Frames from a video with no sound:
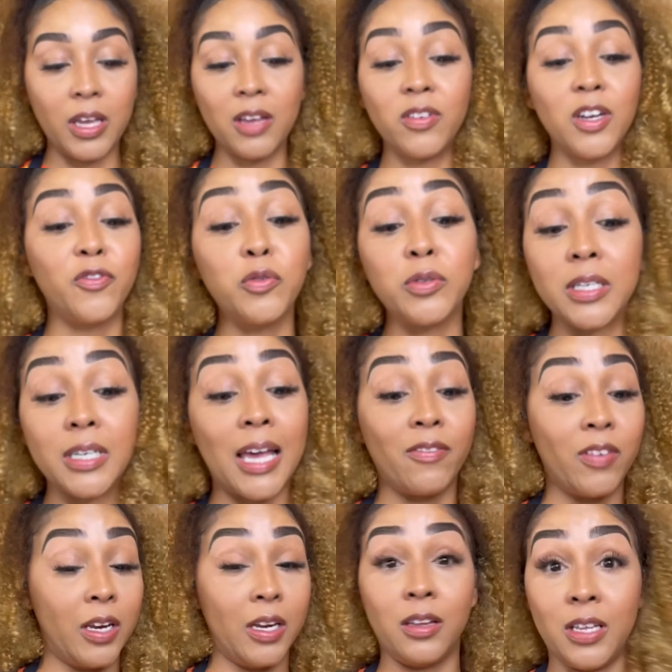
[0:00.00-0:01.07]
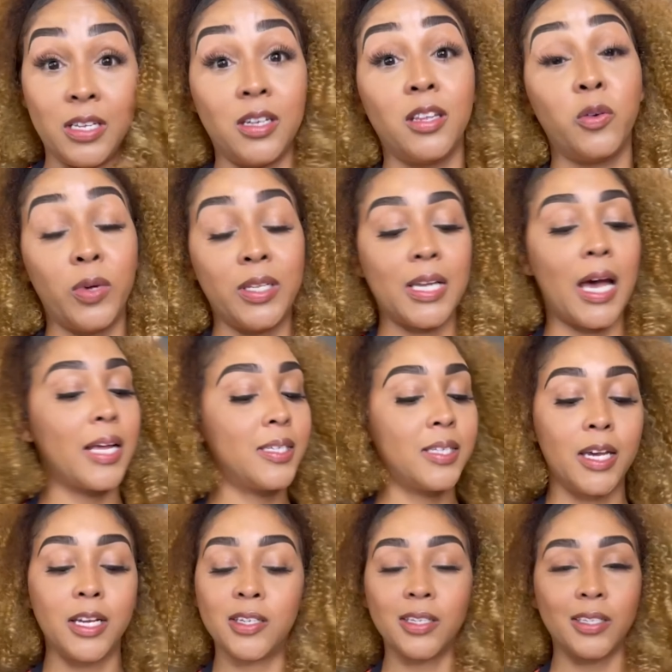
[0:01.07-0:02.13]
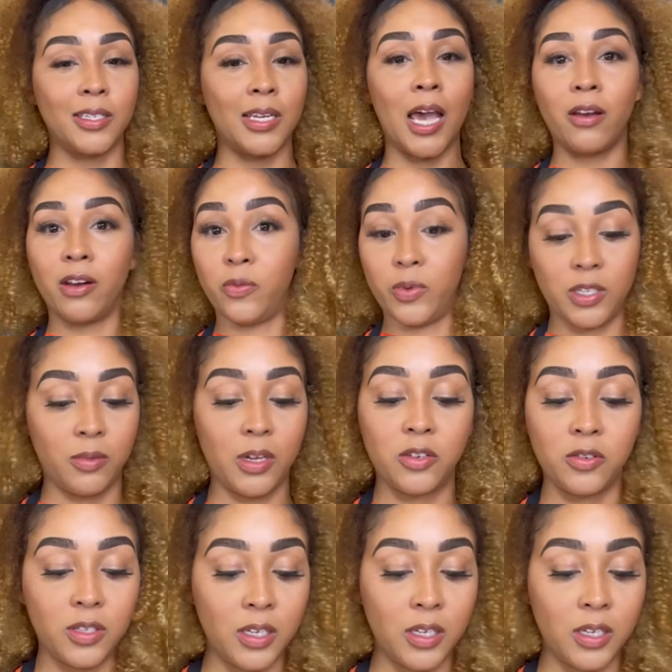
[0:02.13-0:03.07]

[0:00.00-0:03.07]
even if you didn't have any of these other ones, I say just down it with some Nature's